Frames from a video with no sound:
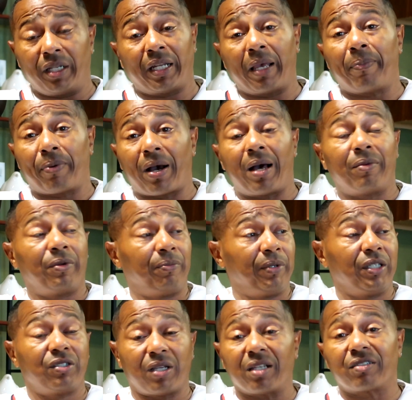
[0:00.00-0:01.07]
and they probably
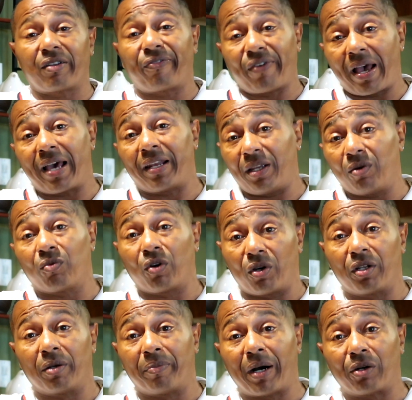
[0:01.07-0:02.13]
be justified in
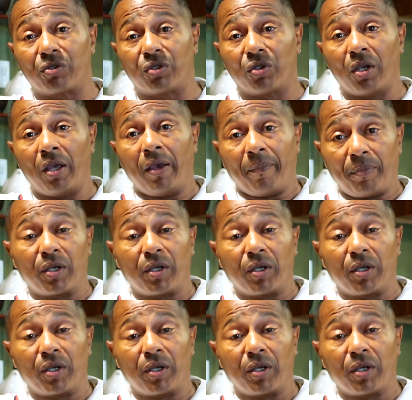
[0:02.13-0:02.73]
worrying about you